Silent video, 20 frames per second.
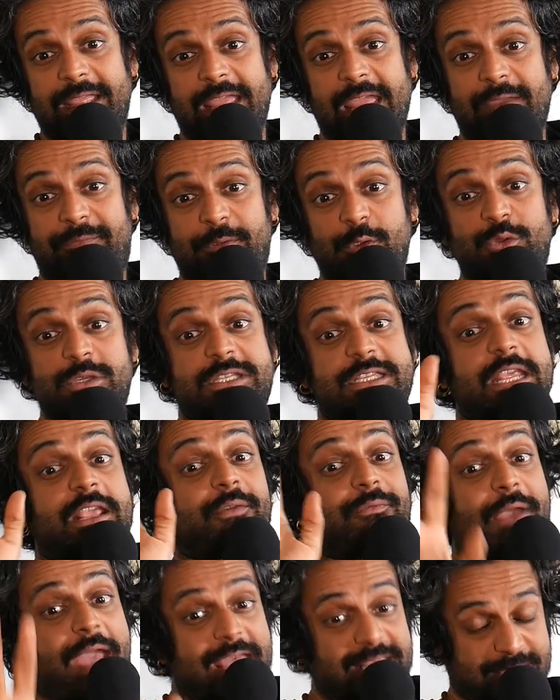if you just take
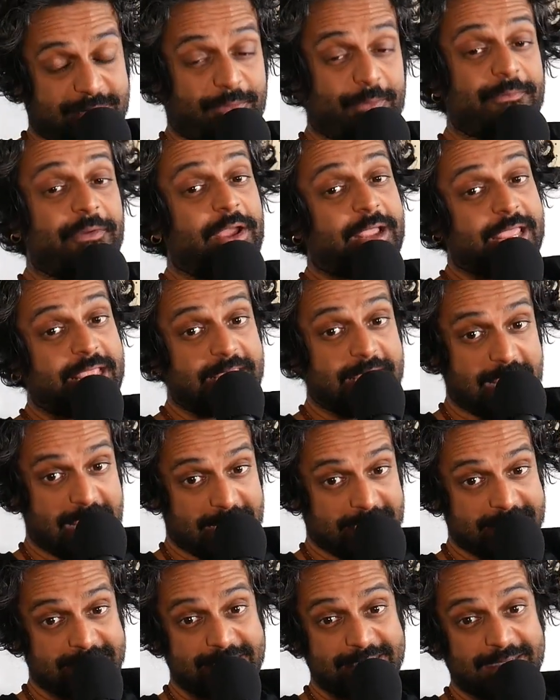a fast from fucking
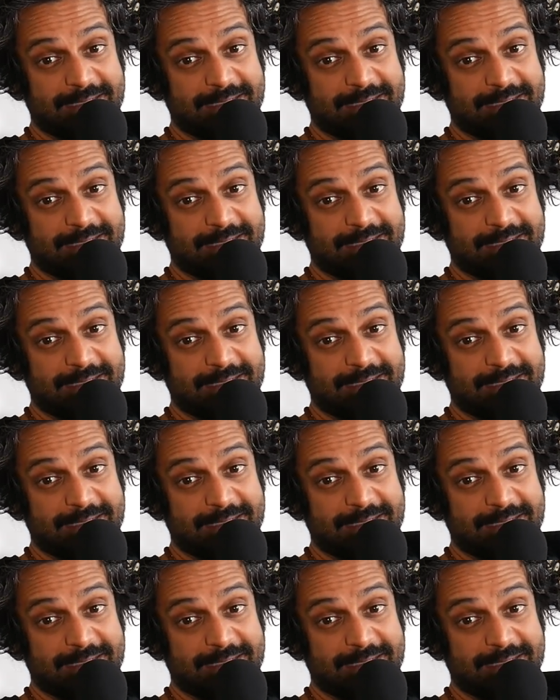kids.